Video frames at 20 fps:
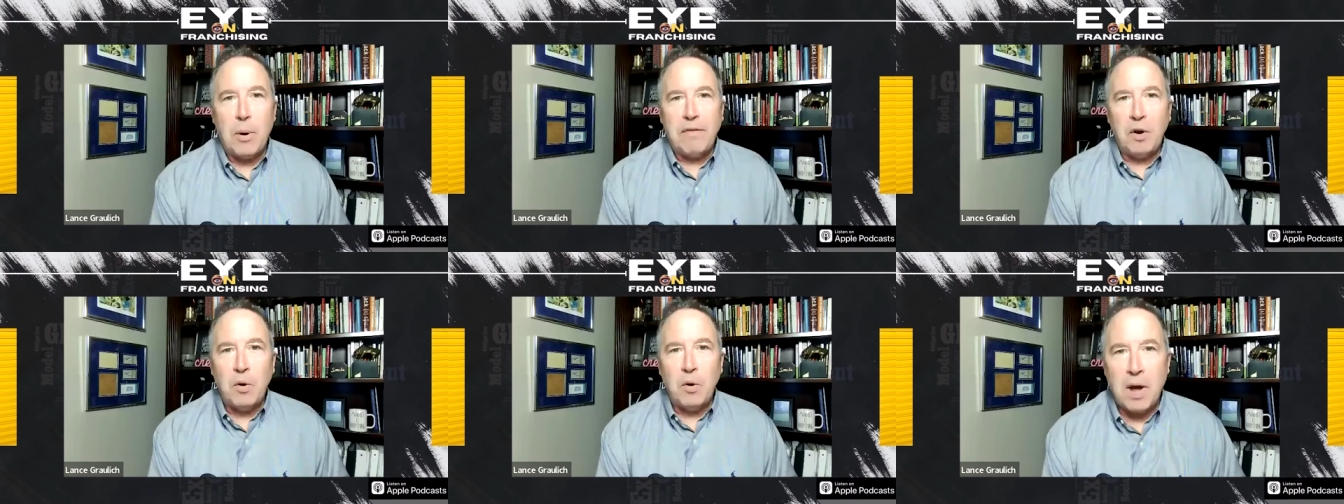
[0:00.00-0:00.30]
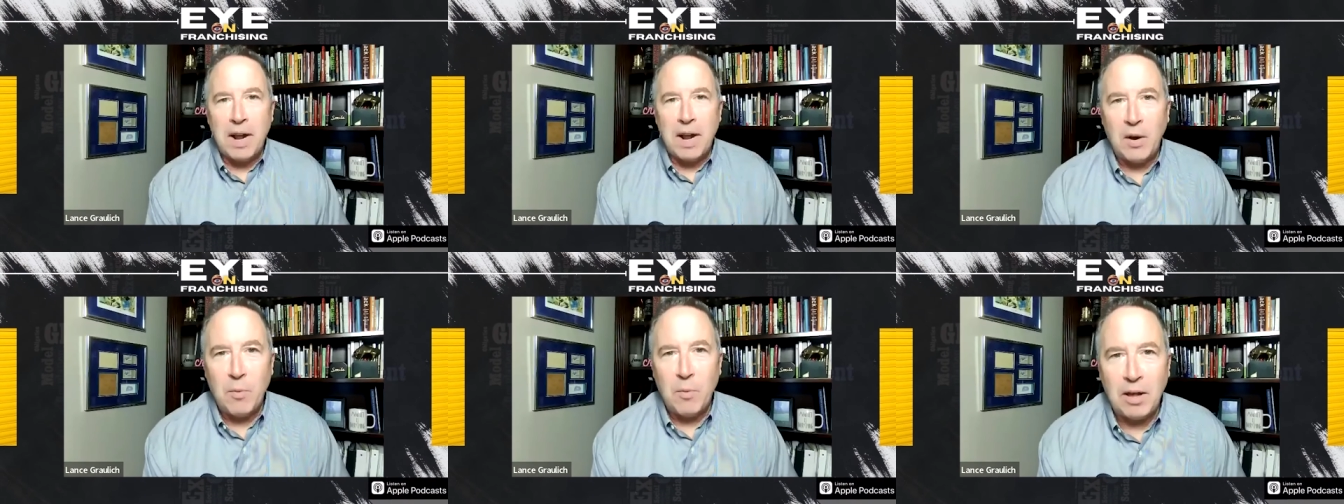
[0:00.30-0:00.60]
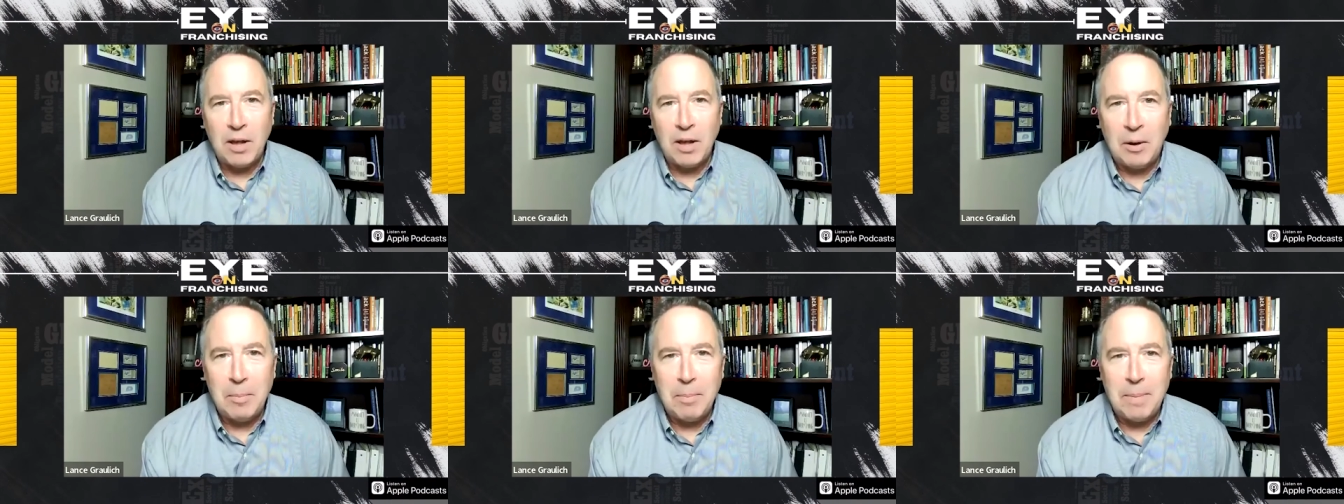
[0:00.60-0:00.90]
everyone, and
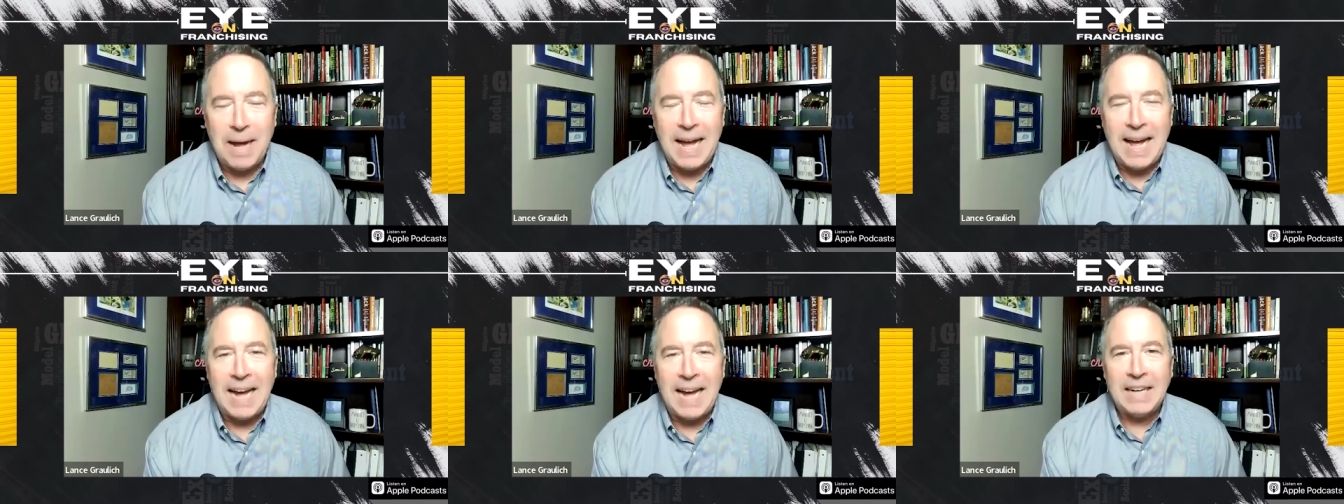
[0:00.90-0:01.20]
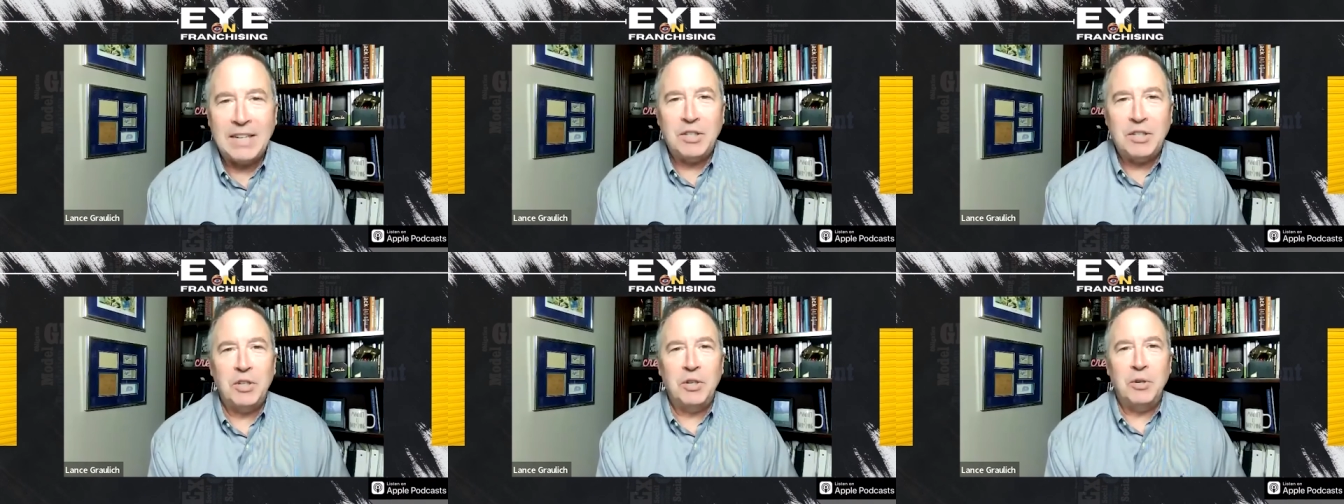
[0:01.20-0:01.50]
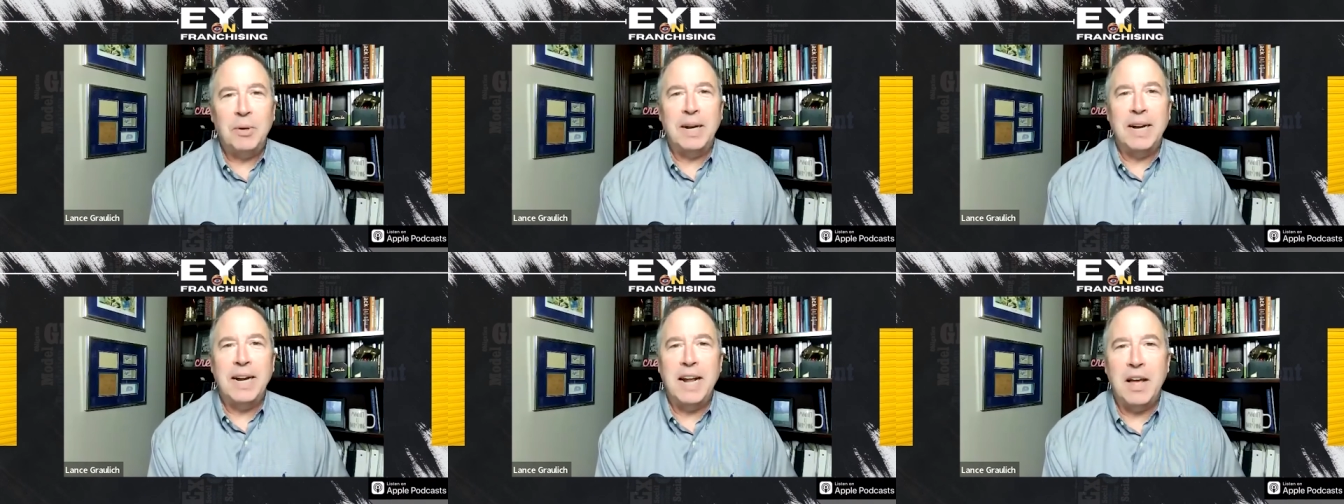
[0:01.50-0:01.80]
welcome back
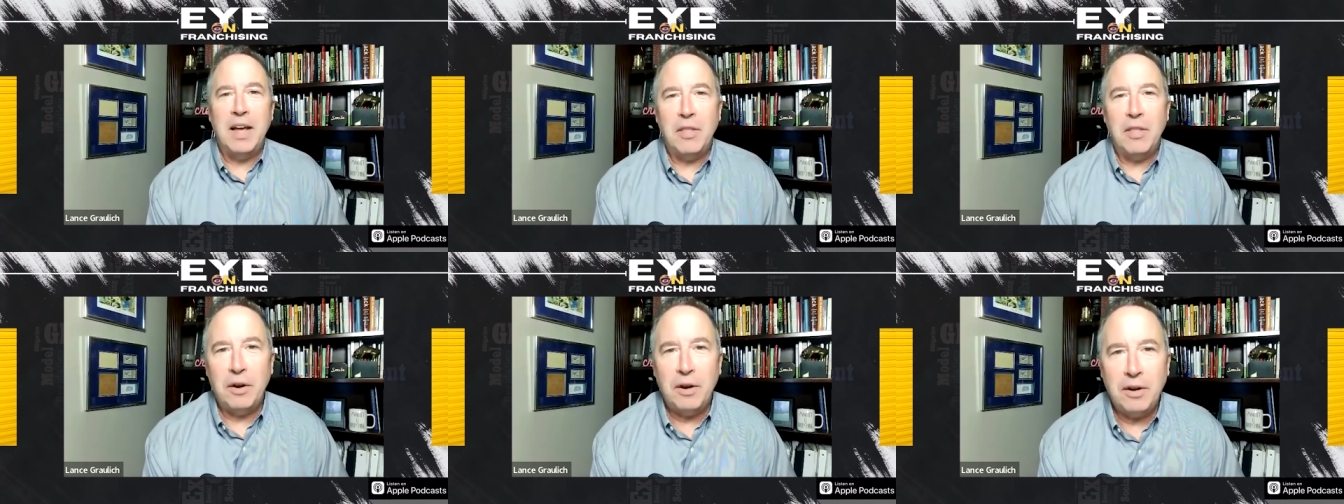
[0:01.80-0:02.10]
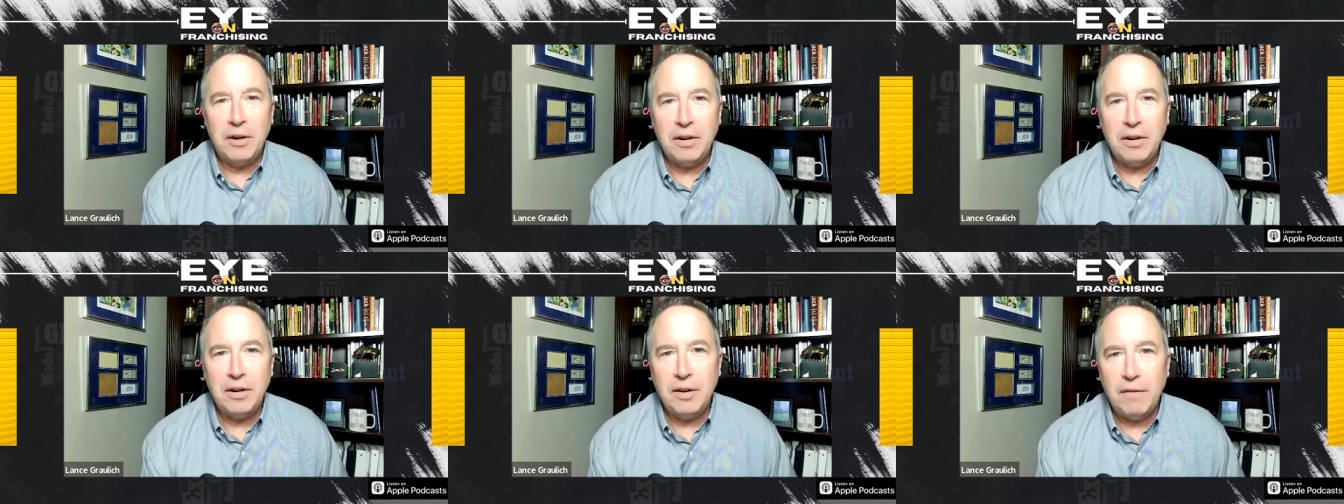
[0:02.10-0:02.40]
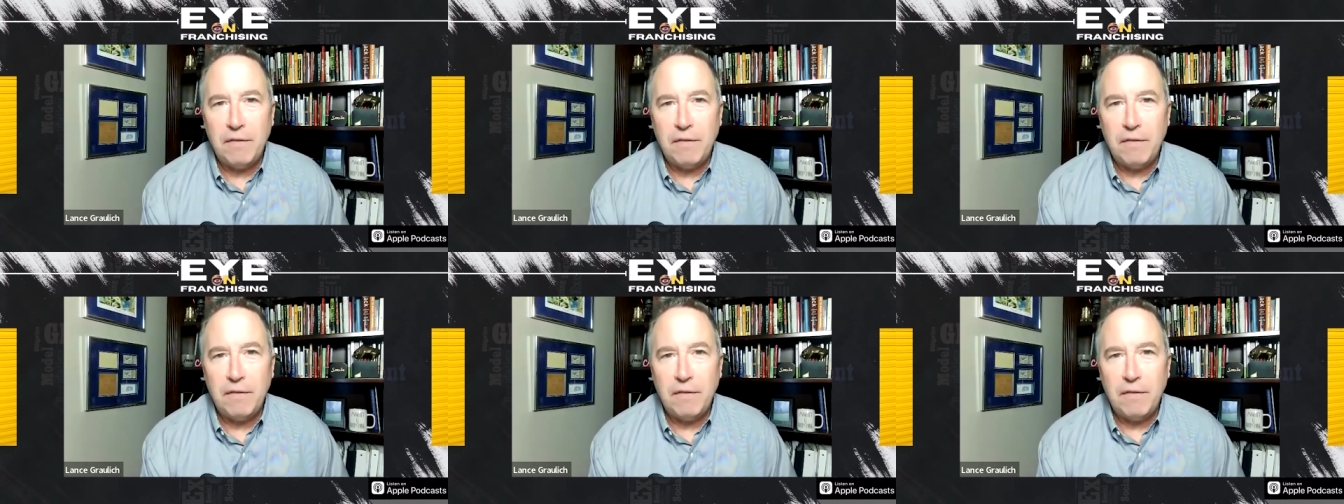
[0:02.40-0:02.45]
to another